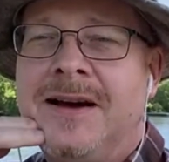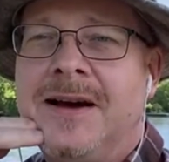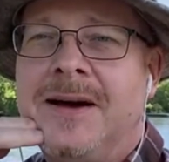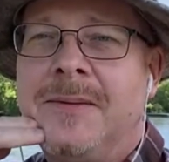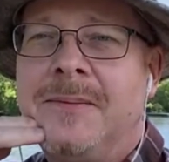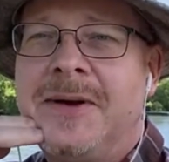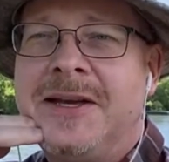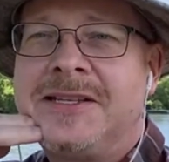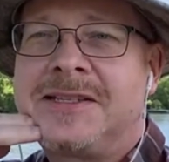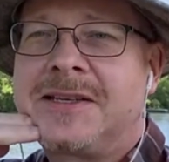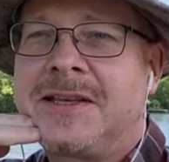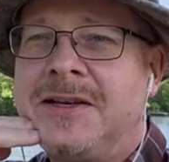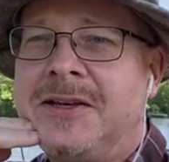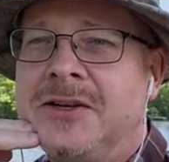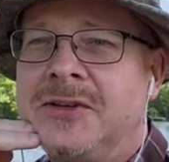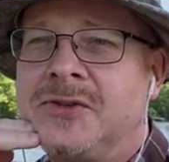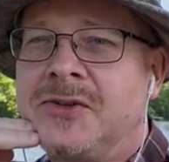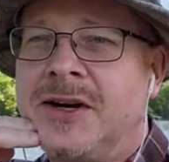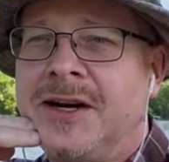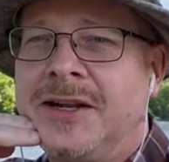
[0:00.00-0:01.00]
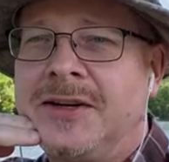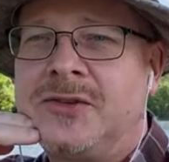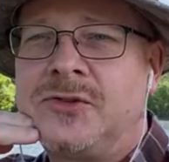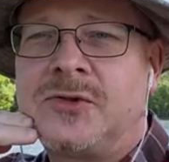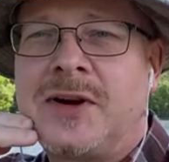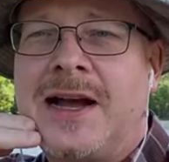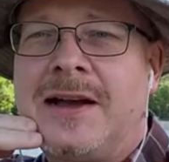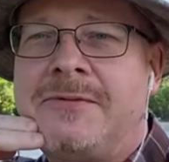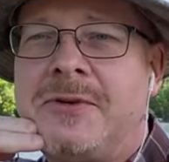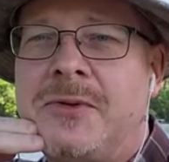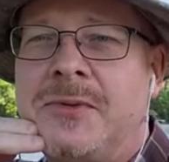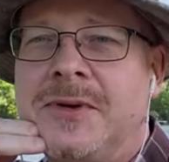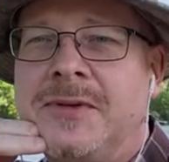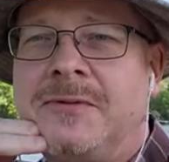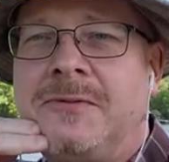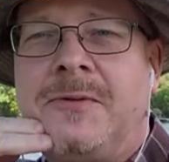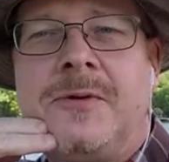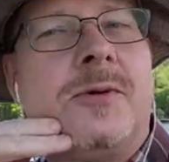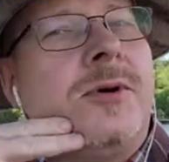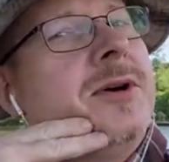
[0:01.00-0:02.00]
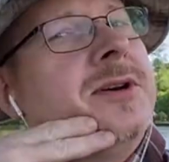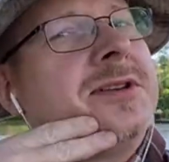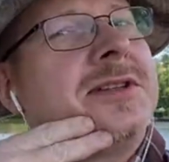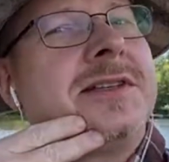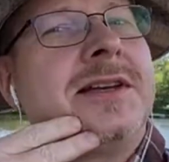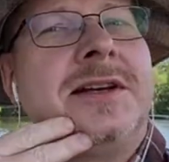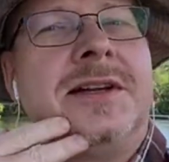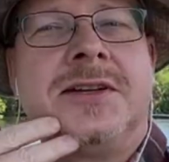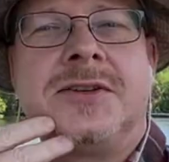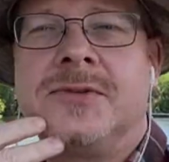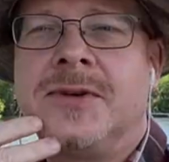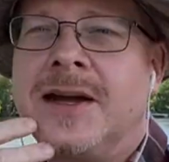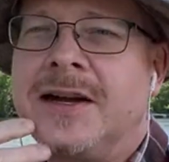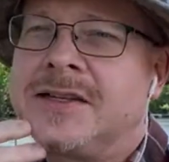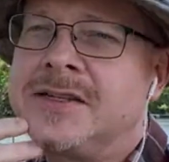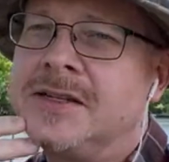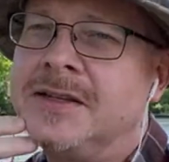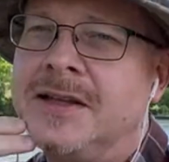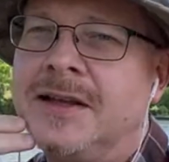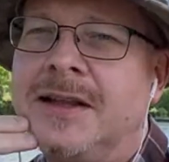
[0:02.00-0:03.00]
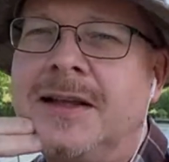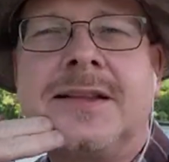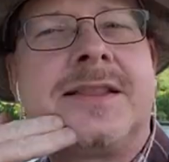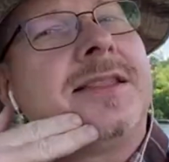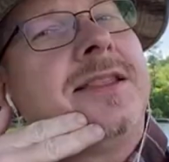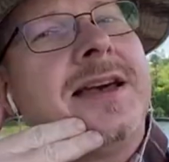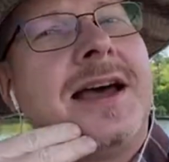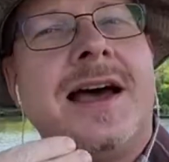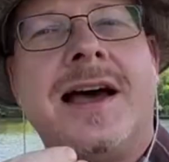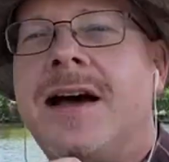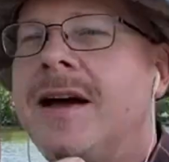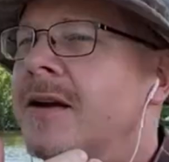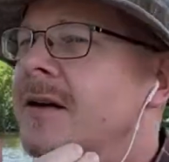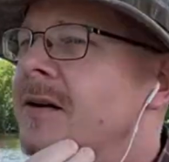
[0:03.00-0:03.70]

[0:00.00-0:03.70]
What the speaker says: basically you're trying to drive it with force in a direction that like that